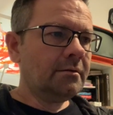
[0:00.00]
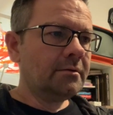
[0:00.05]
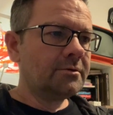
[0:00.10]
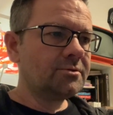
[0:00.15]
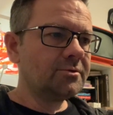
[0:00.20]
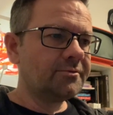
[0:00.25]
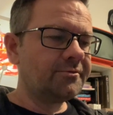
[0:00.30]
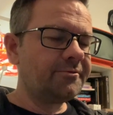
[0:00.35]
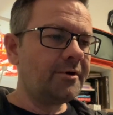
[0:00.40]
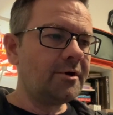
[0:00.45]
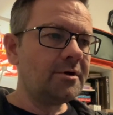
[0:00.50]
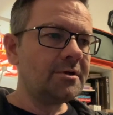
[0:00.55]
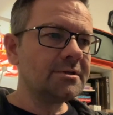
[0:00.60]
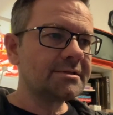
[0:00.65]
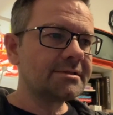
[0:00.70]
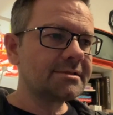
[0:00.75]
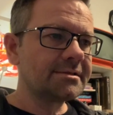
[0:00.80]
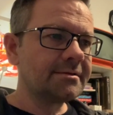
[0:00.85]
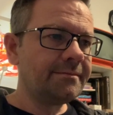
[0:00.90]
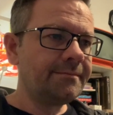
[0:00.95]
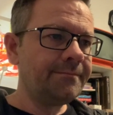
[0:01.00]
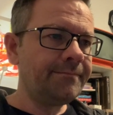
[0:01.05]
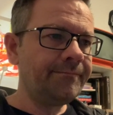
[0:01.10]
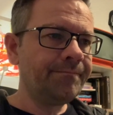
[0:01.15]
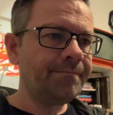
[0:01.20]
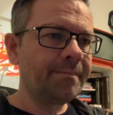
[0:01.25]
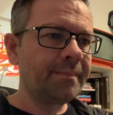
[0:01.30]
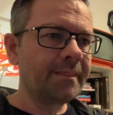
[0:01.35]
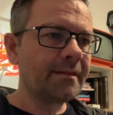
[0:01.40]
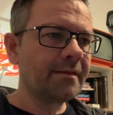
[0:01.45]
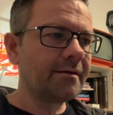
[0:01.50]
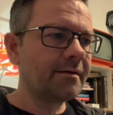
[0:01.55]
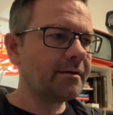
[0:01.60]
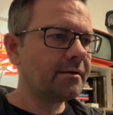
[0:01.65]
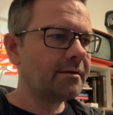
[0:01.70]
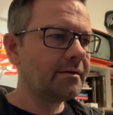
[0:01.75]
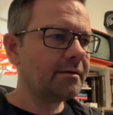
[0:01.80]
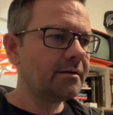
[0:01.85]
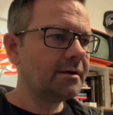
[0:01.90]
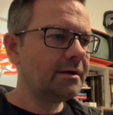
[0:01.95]
to false
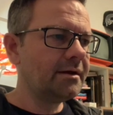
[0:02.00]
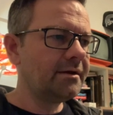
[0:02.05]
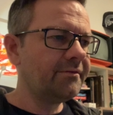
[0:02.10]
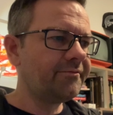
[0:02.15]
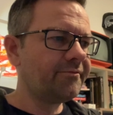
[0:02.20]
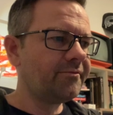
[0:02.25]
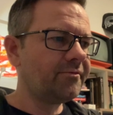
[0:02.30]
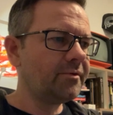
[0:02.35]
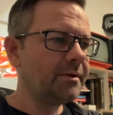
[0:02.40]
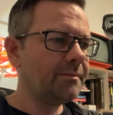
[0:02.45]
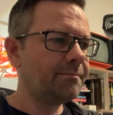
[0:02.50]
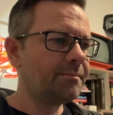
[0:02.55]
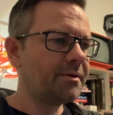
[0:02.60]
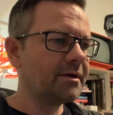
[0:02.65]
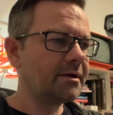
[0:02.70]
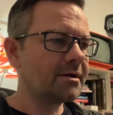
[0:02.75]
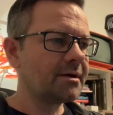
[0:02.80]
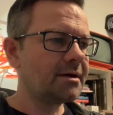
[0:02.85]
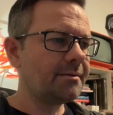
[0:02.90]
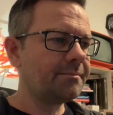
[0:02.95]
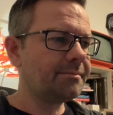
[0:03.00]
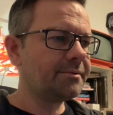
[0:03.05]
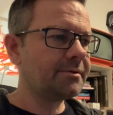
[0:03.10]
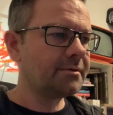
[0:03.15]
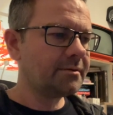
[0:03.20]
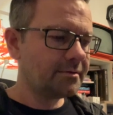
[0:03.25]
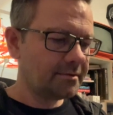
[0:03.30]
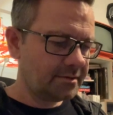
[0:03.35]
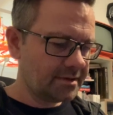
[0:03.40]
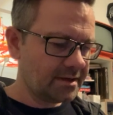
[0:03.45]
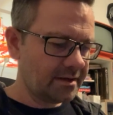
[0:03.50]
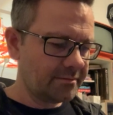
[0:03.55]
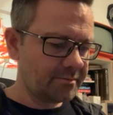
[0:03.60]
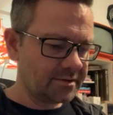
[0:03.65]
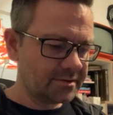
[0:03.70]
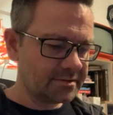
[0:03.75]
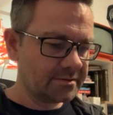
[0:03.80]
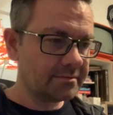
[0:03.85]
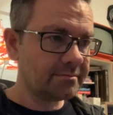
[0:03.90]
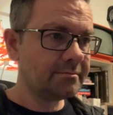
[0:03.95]
if we pick up a diamond.
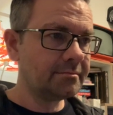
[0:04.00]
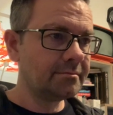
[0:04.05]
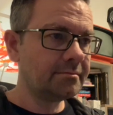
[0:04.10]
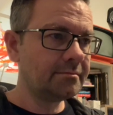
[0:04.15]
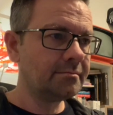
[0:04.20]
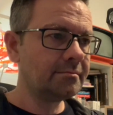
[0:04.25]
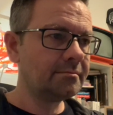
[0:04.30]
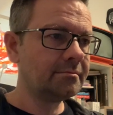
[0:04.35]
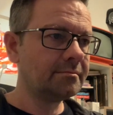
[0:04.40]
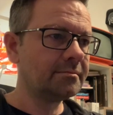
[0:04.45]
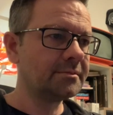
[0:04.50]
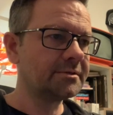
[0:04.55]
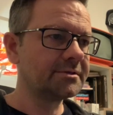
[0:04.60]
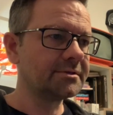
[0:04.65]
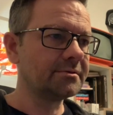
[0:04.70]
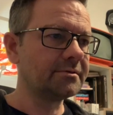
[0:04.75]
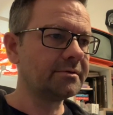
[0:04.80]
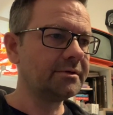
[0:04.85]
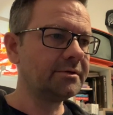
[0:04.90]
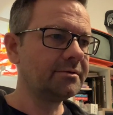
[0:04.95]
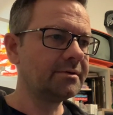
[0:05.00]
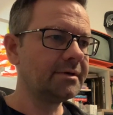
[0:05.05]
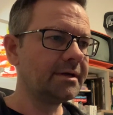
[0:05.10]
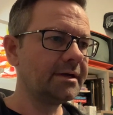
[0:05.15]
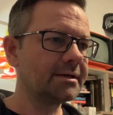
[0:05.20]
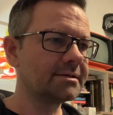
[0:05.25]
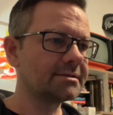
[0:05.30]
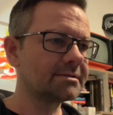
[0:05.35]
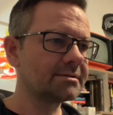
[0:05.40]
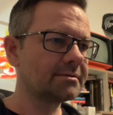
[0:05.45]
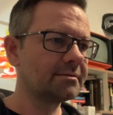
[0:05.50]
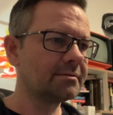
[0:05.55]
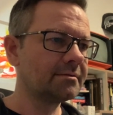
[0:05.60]
So ux